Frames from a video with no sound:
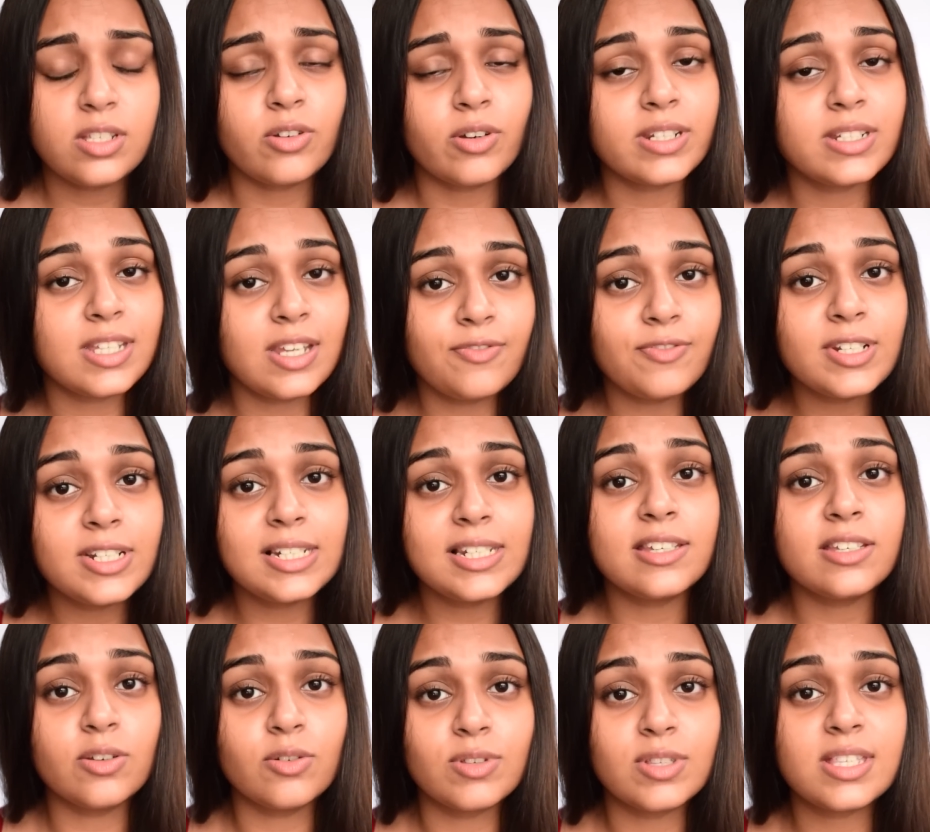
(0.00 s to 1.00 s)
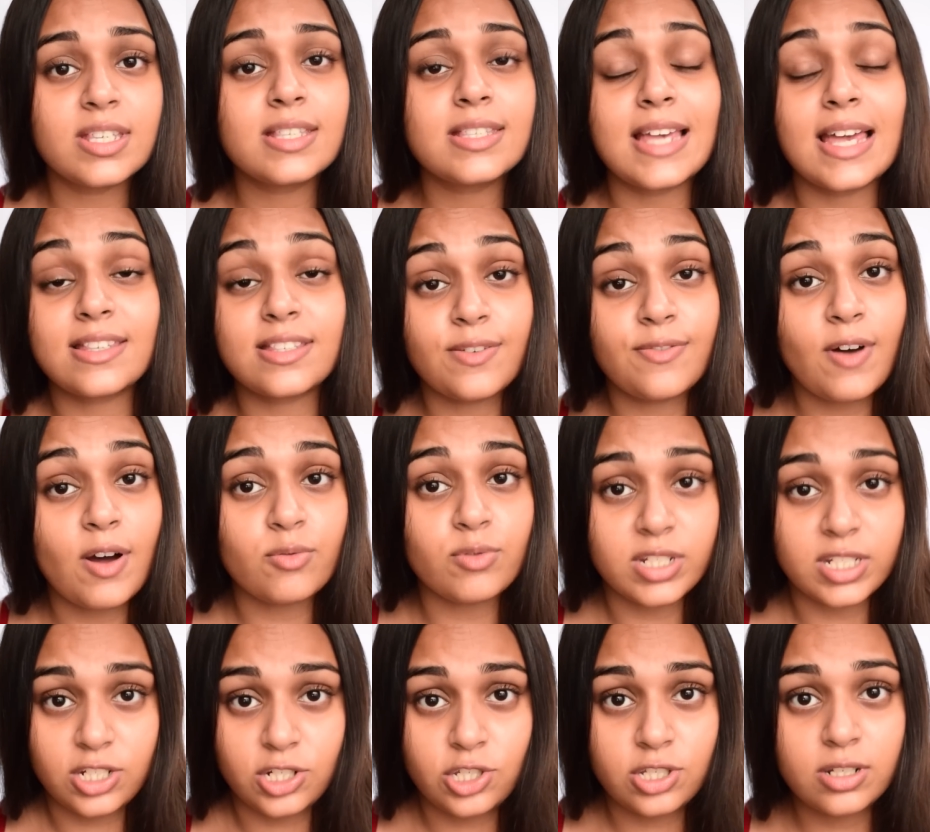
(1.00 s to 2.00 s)
You can definitely use this as a
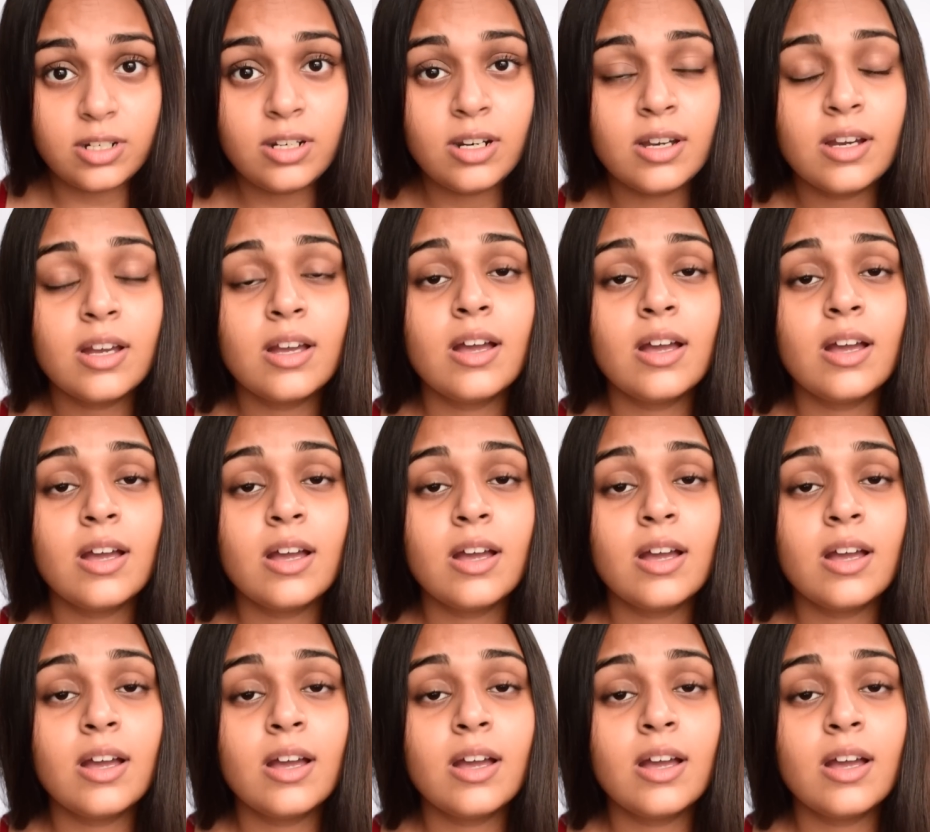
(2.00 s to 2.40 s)
foundation,